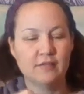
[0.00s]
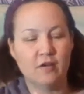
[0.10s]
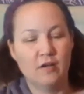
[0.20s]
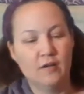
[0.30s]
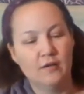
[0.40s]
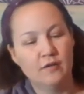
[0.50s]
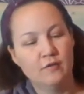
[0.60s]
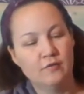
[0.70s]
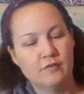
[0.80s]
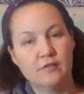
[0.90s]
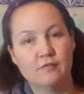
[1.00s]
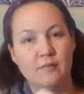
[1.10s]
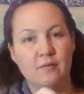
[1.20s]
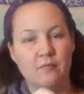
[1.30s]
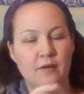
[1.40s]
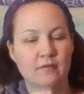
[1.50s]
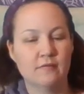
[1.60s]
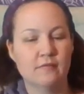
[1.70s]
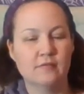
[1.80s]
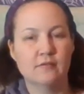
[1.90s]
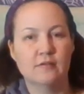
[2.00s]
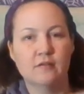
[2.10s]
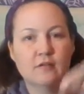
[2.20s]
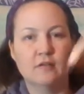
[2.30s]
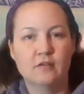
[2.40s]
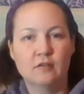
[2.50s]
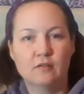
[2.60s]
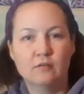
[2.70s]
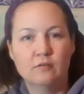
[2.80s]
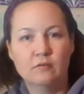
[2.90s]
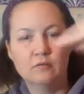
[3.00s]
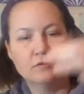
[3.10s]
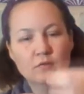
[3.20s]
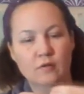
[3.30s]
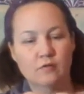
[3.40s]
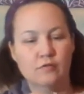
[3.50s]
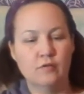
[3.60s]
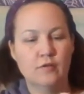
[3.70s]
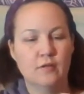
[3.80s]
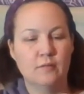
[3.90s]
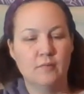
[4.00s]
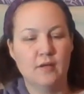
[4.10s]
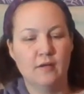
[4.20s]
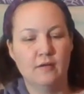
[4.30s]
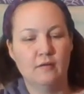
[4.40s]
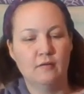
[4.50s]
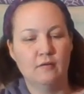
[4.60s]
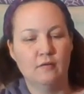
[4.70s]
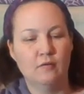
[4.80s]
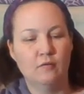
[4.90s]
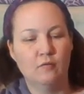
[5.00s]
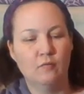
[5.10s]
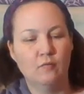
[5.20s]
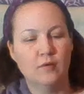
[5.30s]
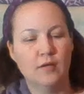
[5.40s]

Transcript: I'll show you in a minute. 1, 2, 3,